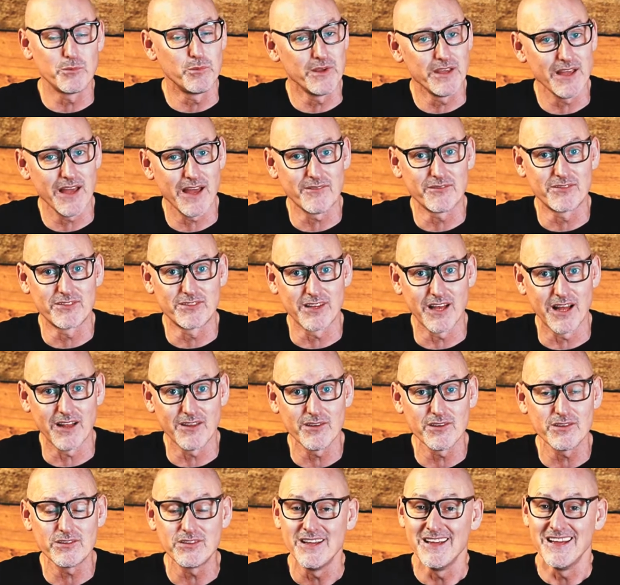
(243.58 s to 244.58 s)
we have
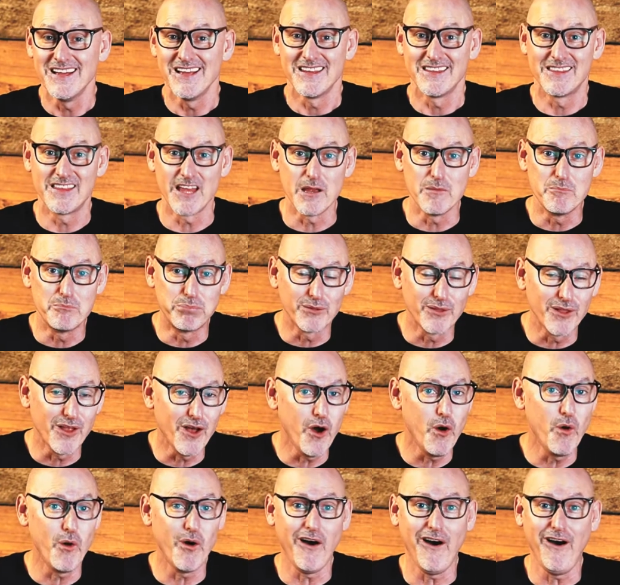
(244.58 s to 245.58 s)
sellers, they
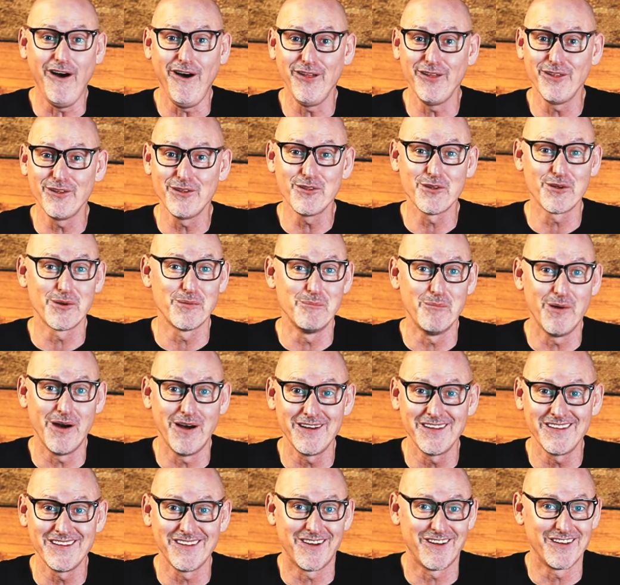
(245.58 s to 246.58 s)
blow all of their
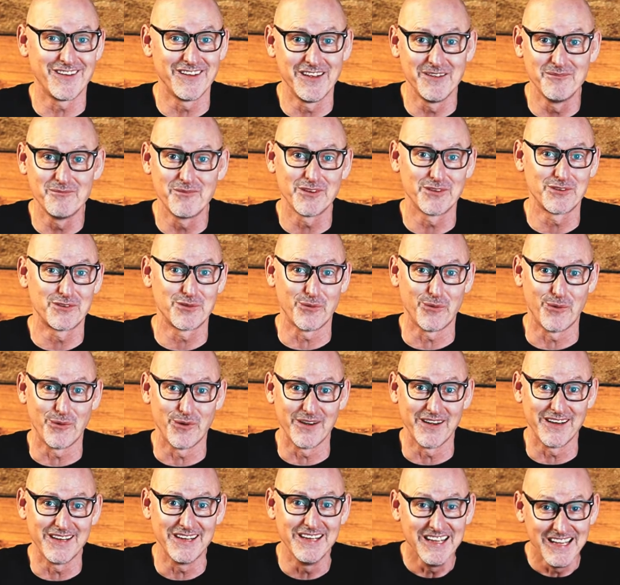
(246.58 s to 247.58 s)
money on
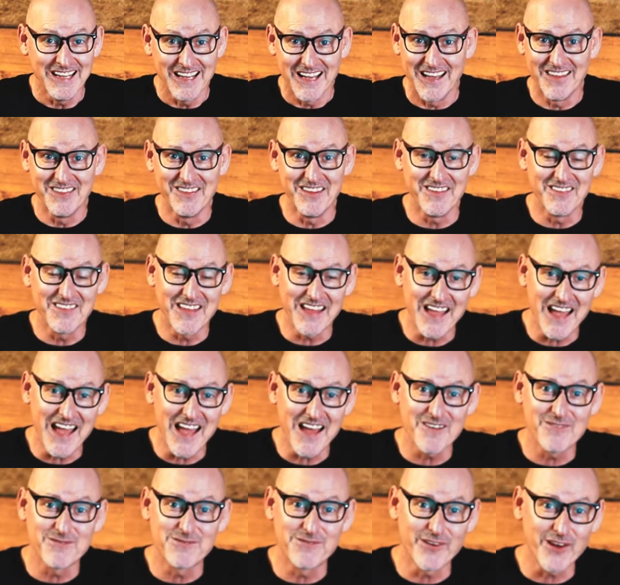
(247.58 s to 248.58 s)
inventory and then they
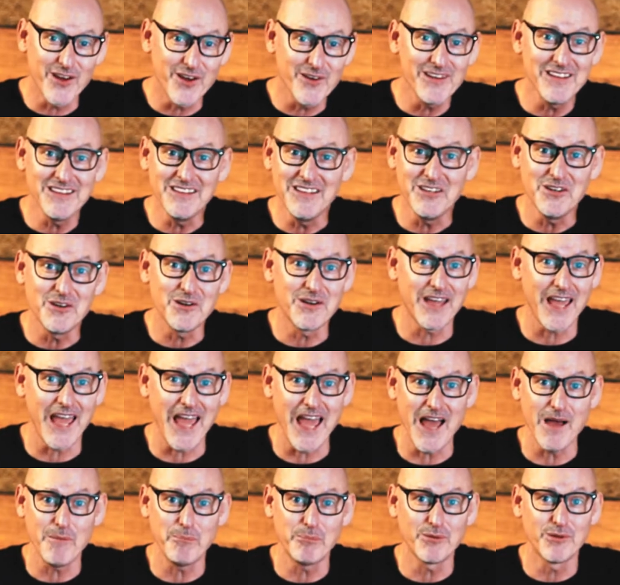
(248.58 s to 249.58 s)
have very little
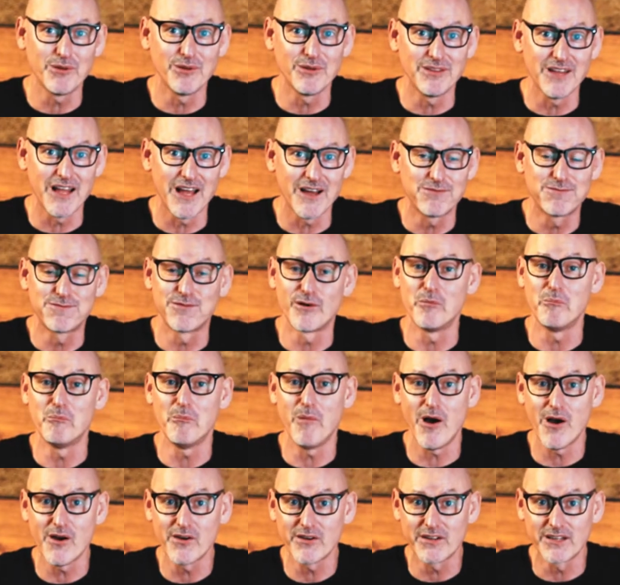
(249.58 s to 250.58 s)
capital left for
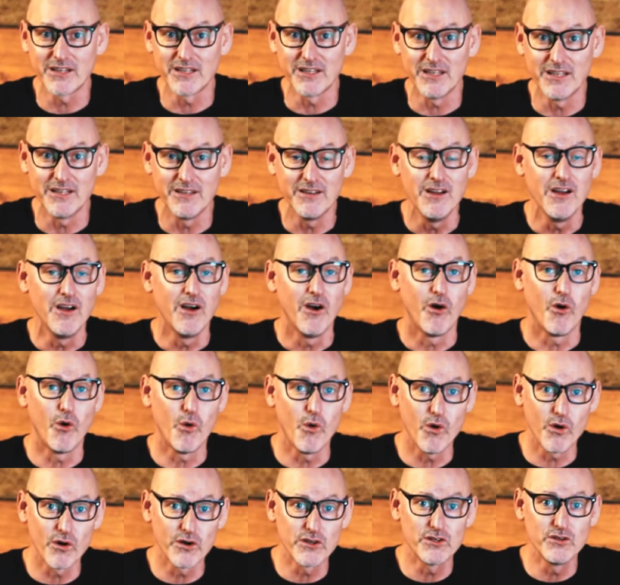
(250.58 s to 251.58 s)
marketing
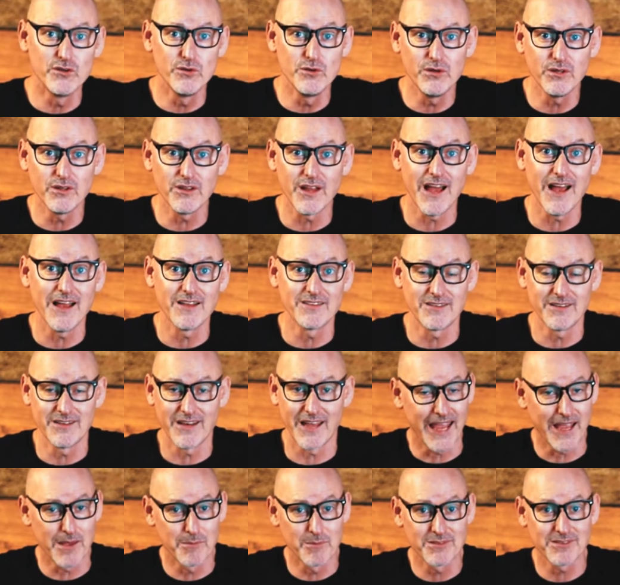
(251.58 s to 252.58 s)
or utilizing
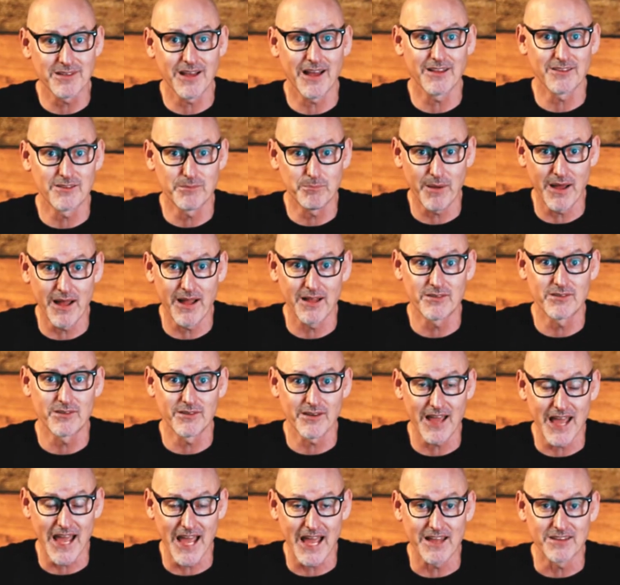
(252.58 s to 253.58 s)
Amazon
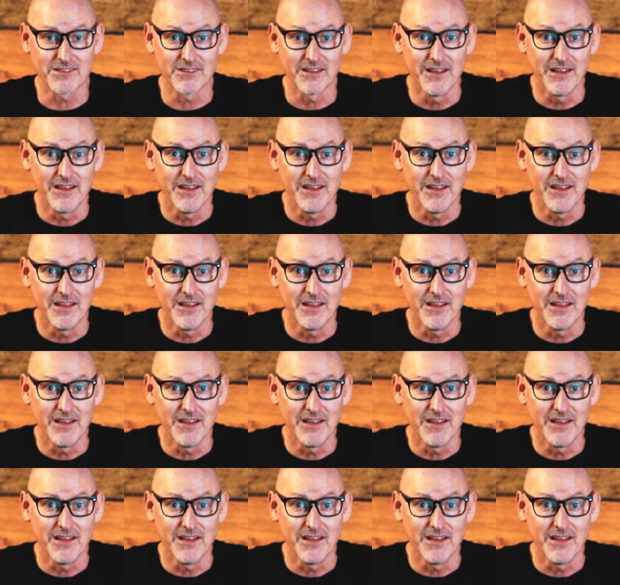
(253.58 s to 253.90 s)
sponsored ads